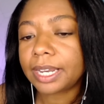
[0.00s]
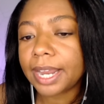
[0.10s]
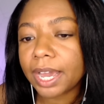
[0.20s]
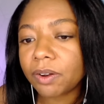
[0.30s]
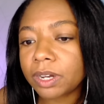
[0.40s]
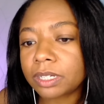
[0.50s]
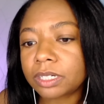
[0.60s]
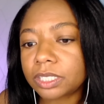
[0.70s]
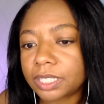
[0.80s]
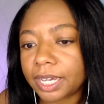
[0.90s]
Now I
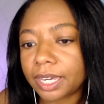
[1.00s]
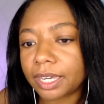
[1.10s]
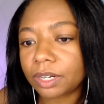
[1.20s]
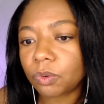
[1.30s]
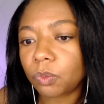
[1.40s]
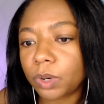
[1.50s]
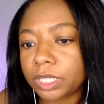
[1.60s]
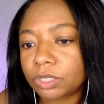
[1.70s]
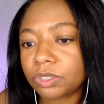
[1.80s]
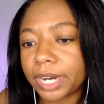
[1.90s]
understand
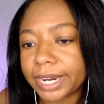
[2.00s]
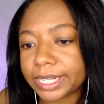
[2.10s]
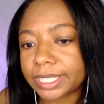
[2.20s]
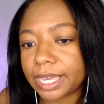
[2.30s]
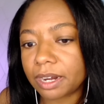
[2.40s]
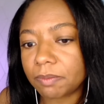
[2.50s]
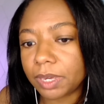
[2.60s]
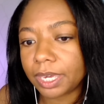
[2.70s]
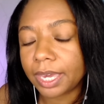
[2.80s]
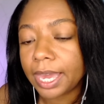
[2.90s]
what you tried to say to
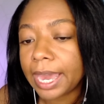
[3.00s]
me,